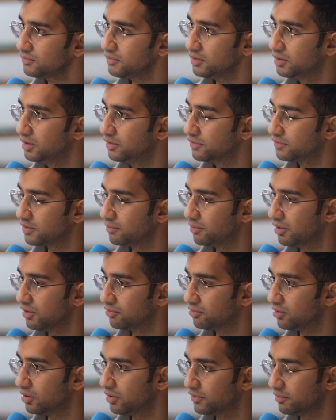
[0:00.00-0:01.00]
you know, some other
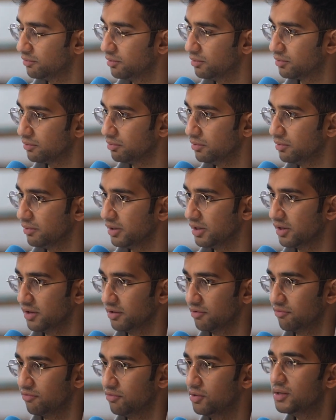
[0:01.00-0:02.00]
roles that we'll probably be
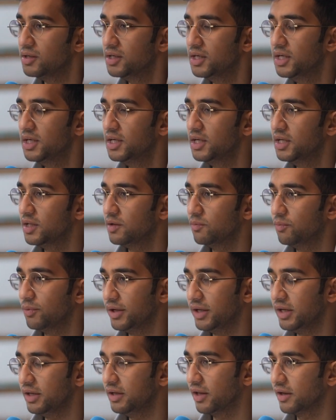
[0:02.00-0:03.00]
hiring for, we
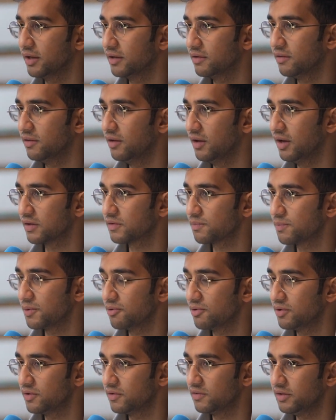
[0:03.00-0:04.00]
need like
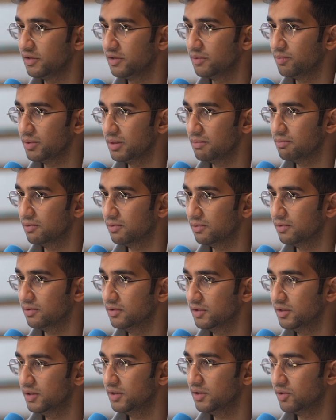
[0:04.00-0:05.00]
experienced senior people
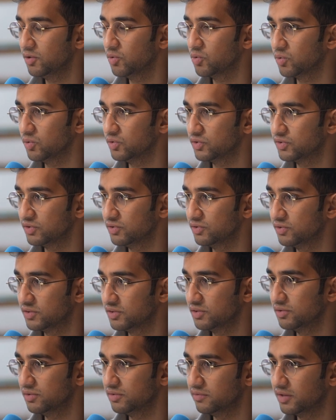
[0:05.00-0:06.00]
who are also
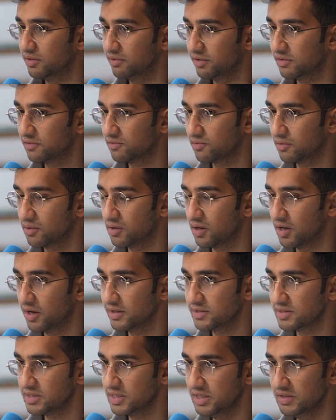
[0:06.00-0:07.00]
still very strong
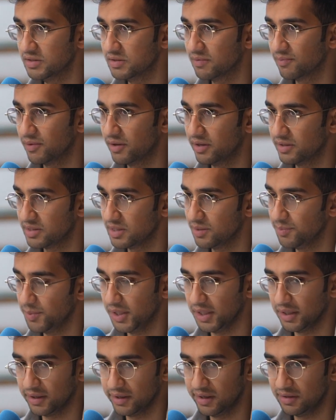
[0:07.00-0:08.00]
ICs, IC
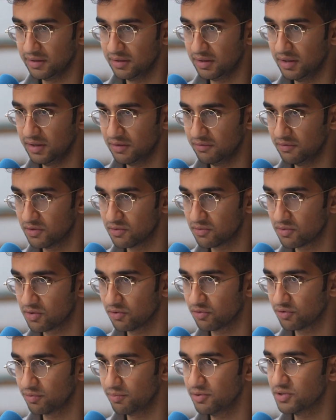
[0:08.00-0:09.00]
meaning individual
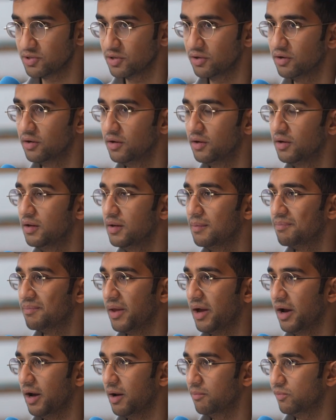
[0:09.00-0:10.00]
contributor.
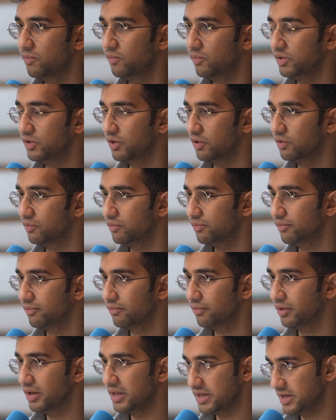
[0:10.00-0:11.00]
We don't
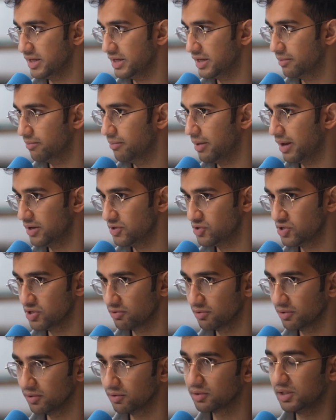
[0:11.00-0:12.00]
really need a
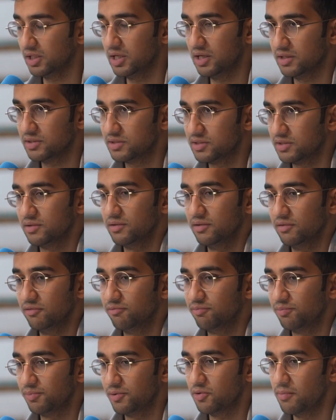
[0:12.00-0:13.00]
managerial class
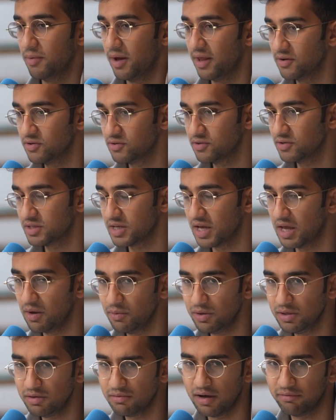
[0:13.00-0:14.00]
of pure managers yet.
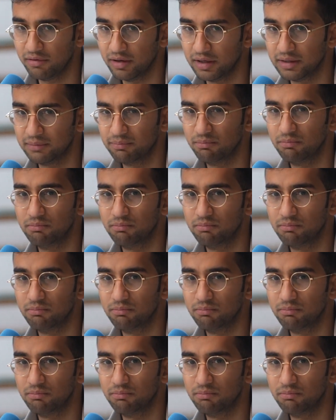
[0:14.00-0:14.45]
We do have like